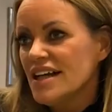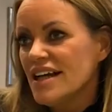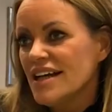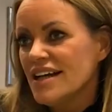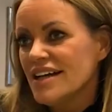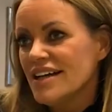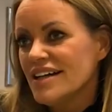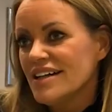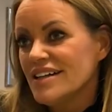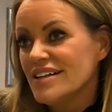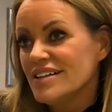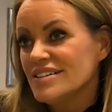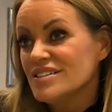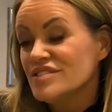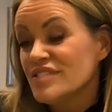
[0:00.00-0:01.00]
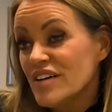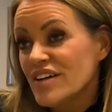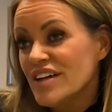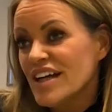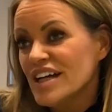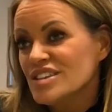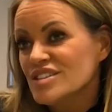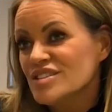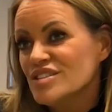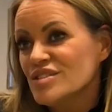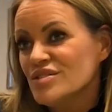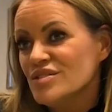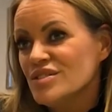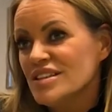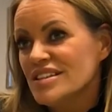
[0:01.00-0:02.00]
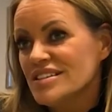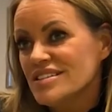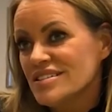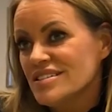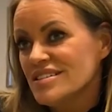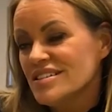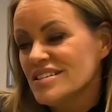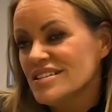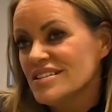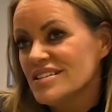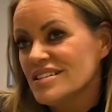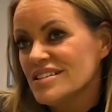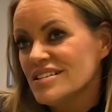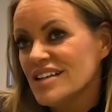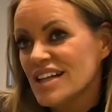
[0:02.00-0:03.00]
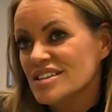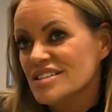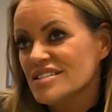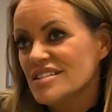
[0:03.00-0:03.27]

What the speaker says: It's very nice to do, and next to